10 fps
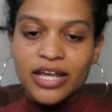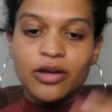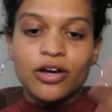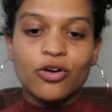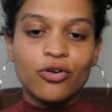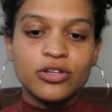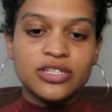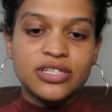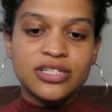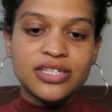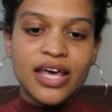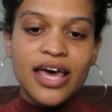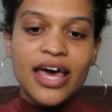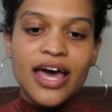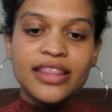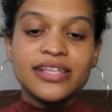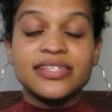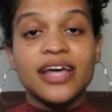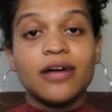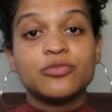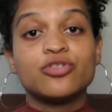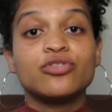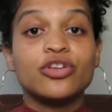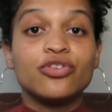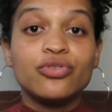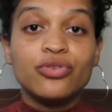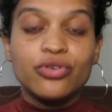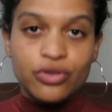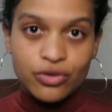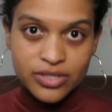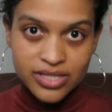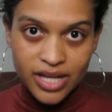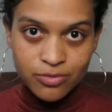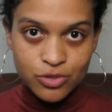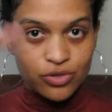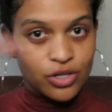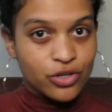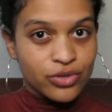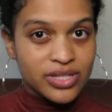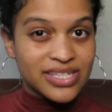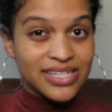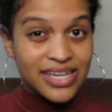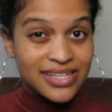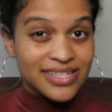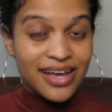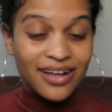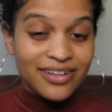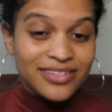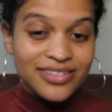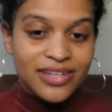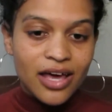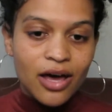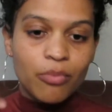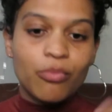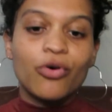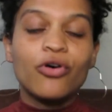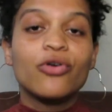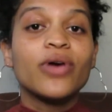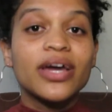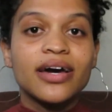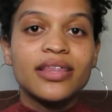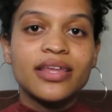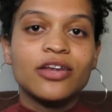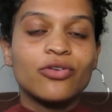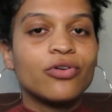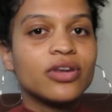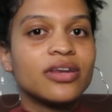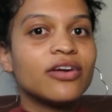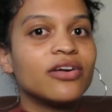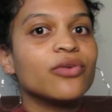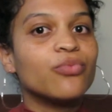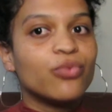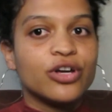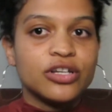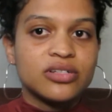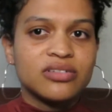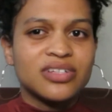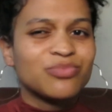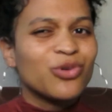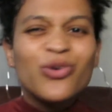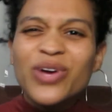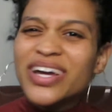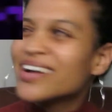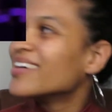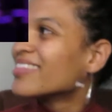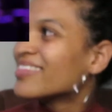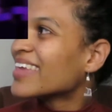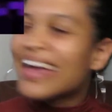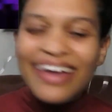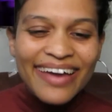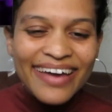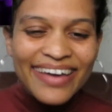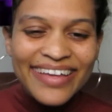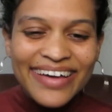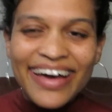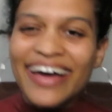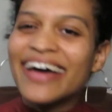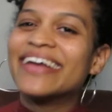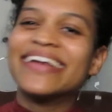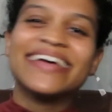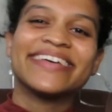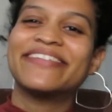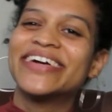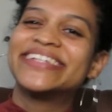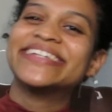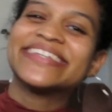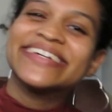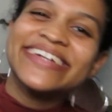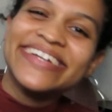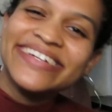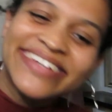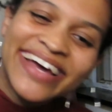causes the scalp to renew, your scalp to renew the skin cells more quicker than it ordinarily would. Is more quicker a thing? I don't know. What is English?